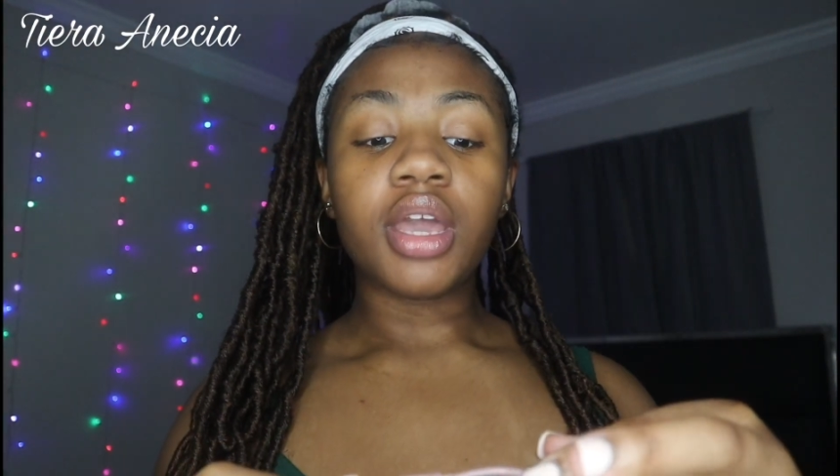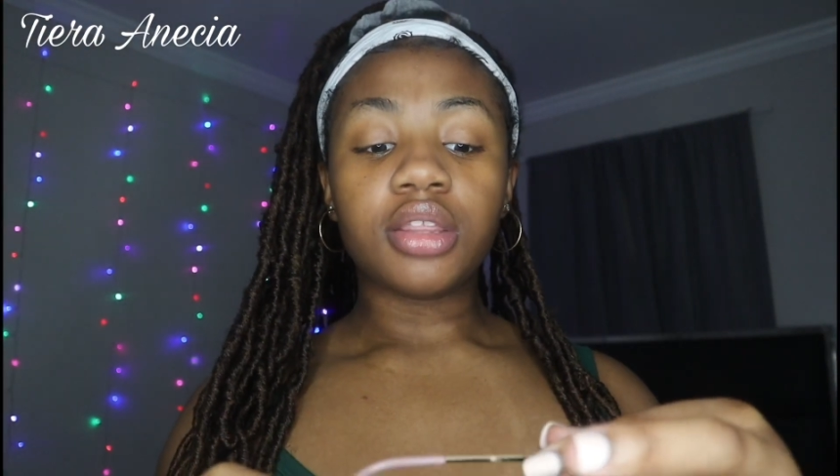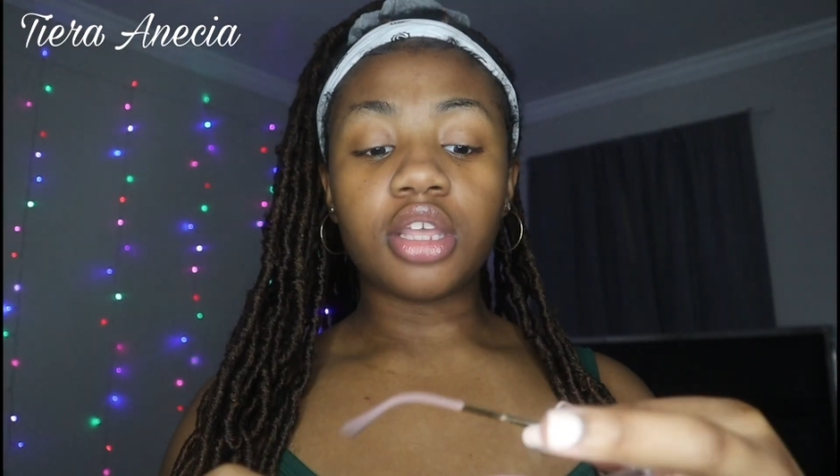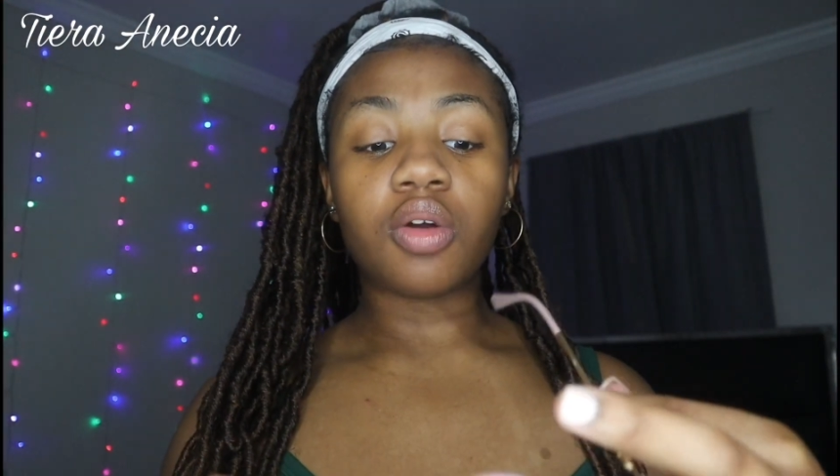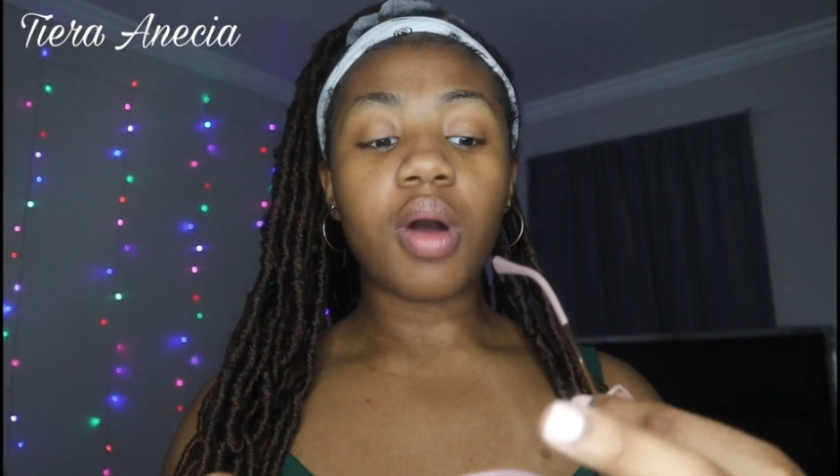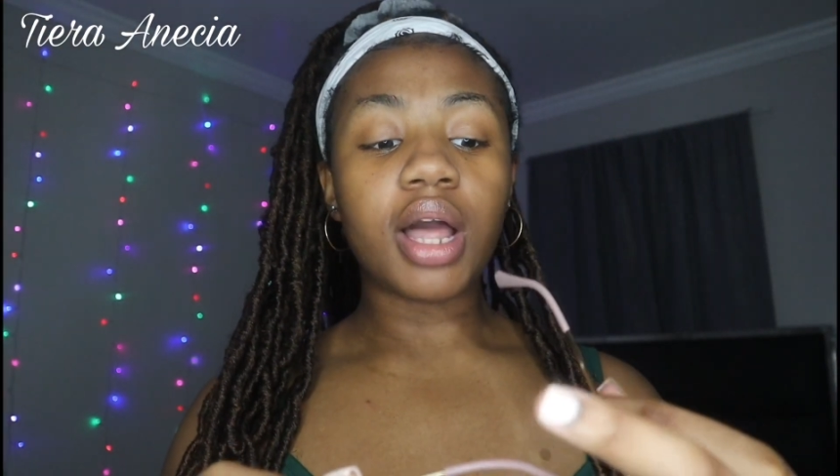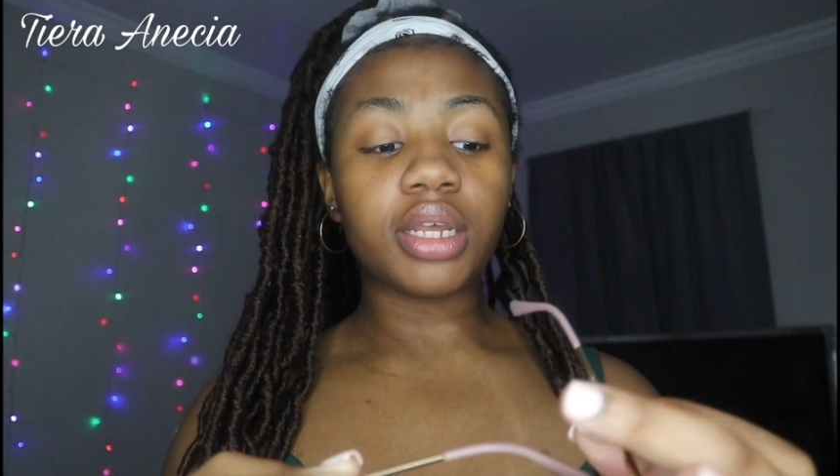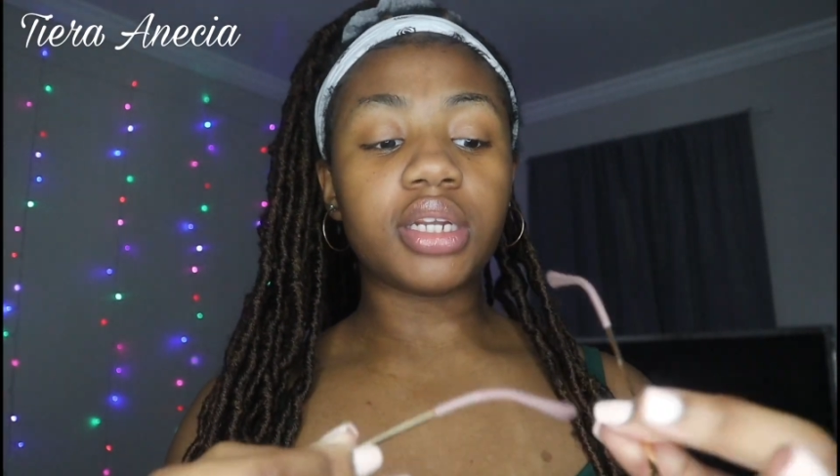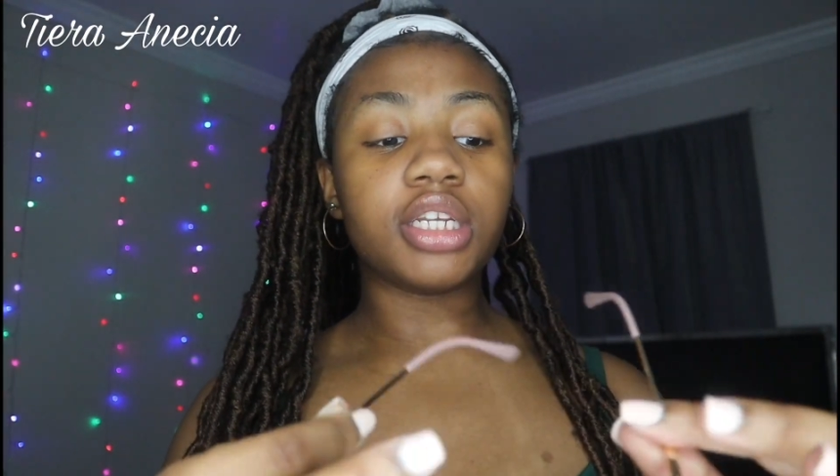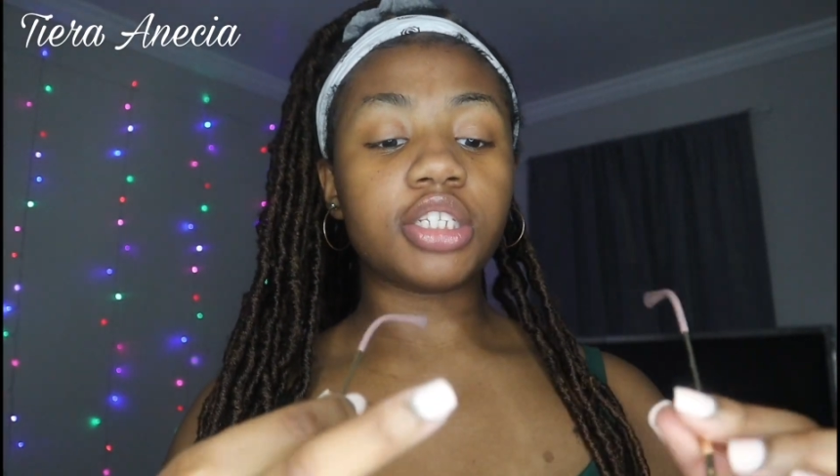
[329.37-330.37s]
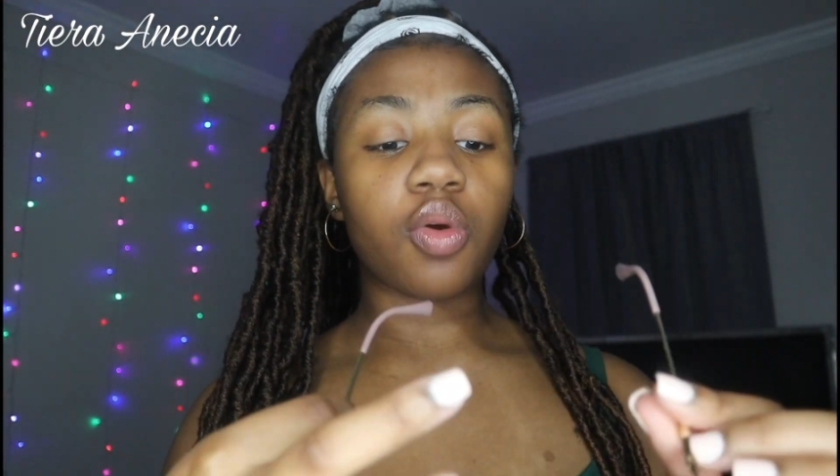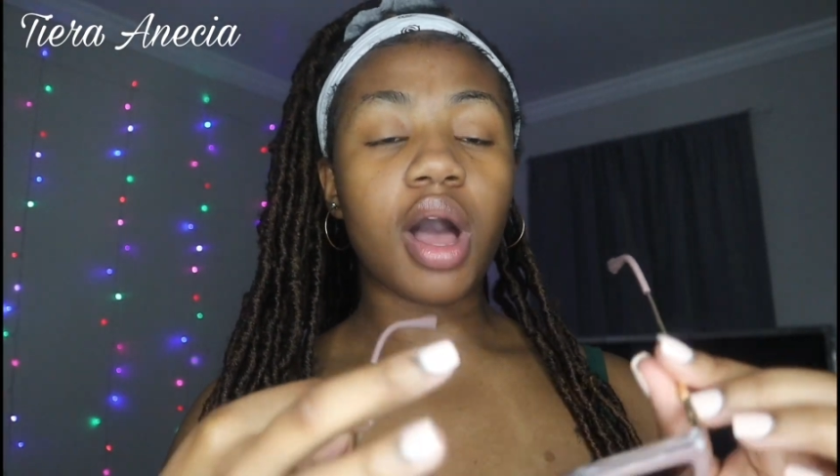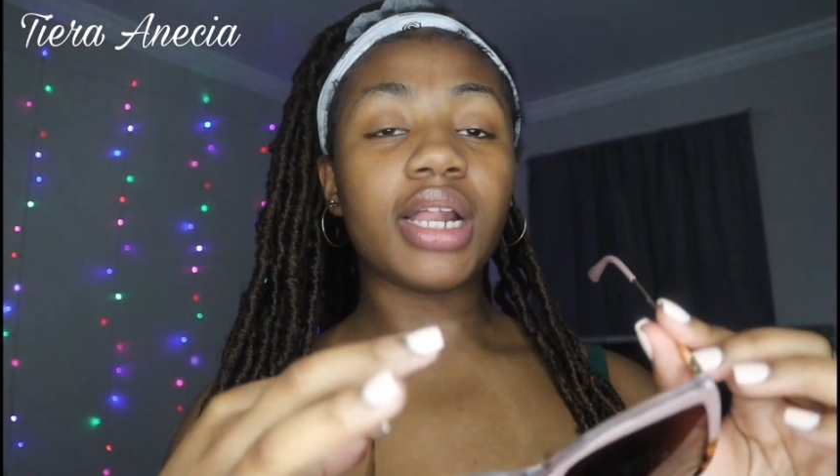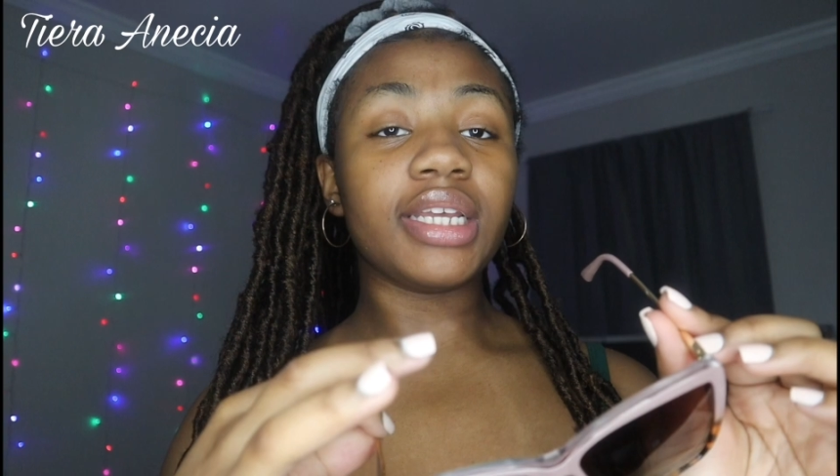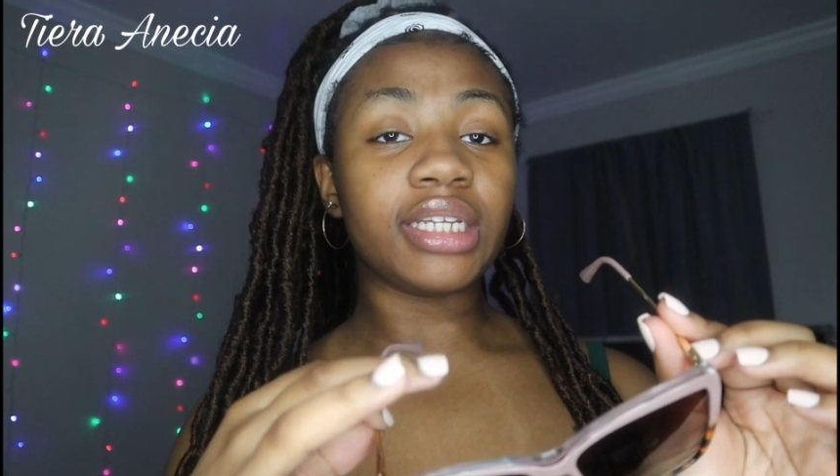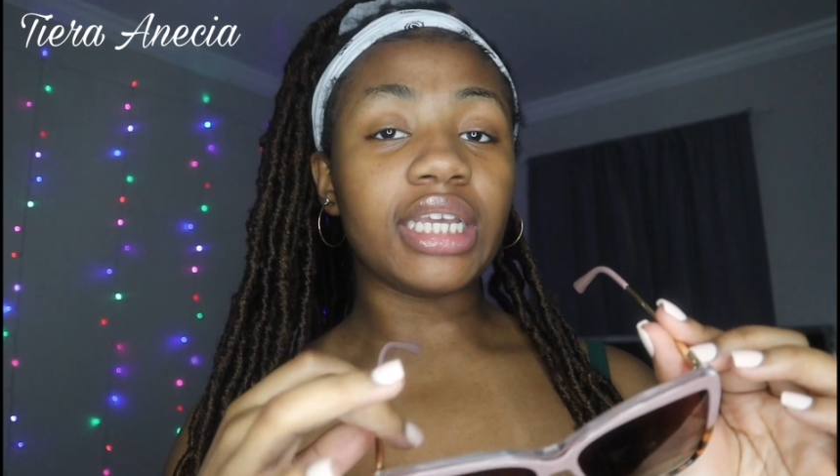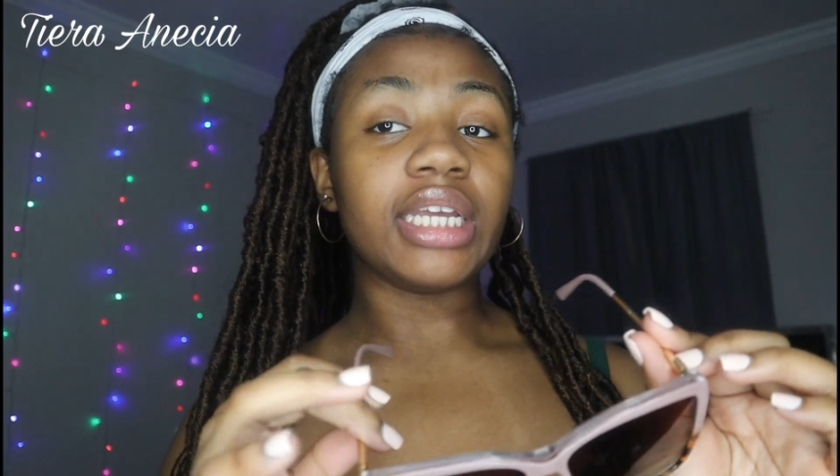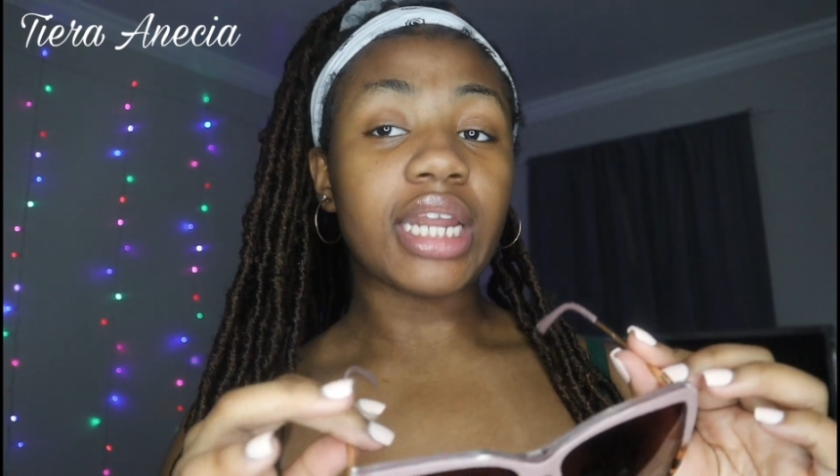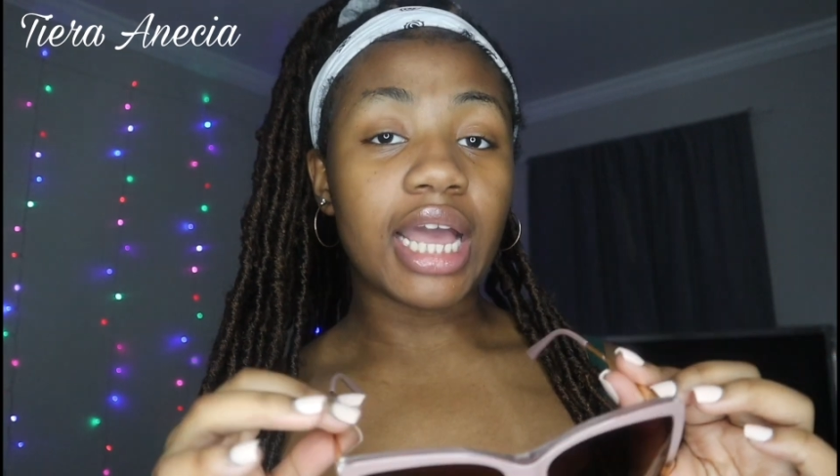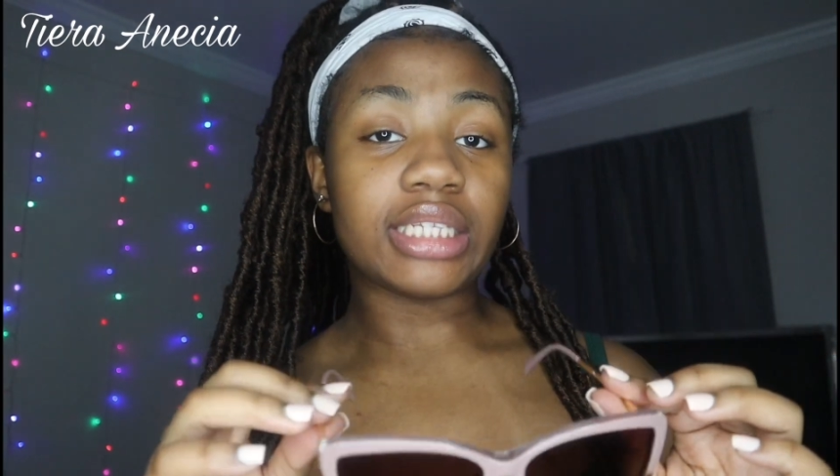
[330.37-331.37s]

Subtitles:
is quality in how